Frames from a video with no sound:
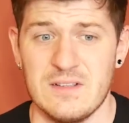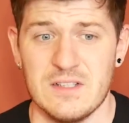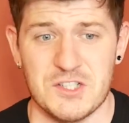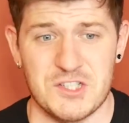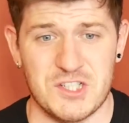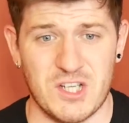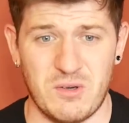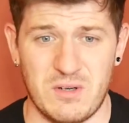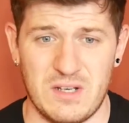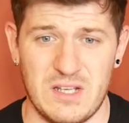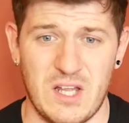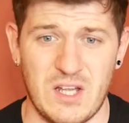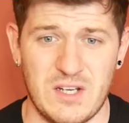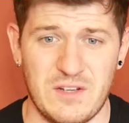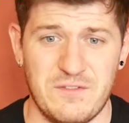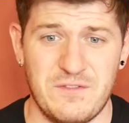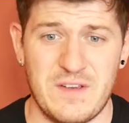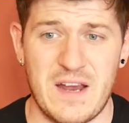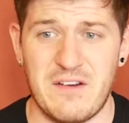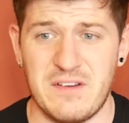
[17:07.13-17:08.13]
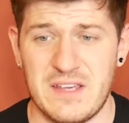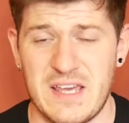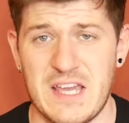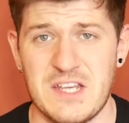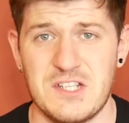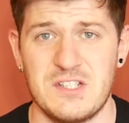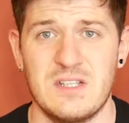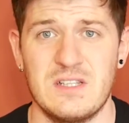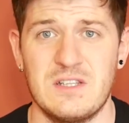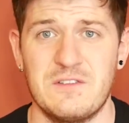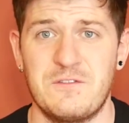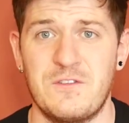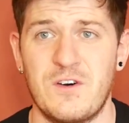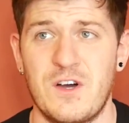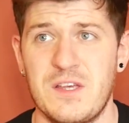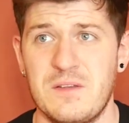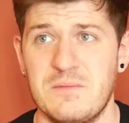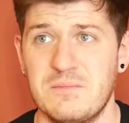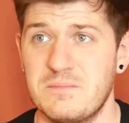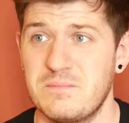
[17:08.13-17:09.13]
showed a lot of variation in the
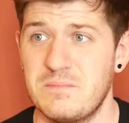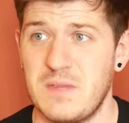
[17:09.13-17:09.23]
fight.